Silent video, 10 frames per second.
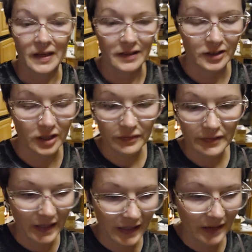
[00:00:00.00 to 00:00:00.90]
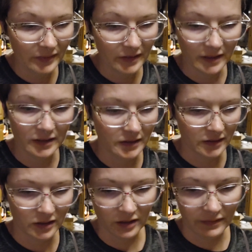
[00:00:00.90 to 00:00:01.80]
And the shelving I have in here
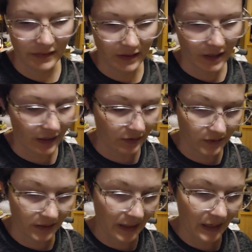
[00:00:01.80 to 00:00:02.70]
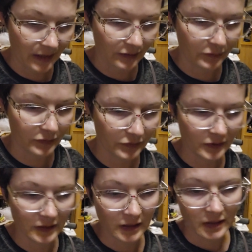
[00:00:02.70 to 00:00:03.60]
is the shelving that I already have.
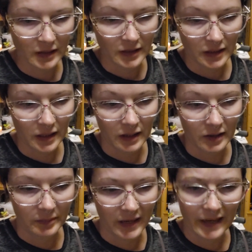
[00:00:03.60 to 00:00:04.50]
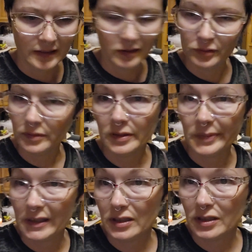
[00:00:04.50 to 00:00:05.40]
I had this really
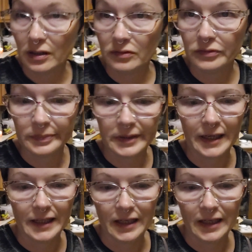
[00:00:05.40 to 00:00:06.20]
big shelf, but I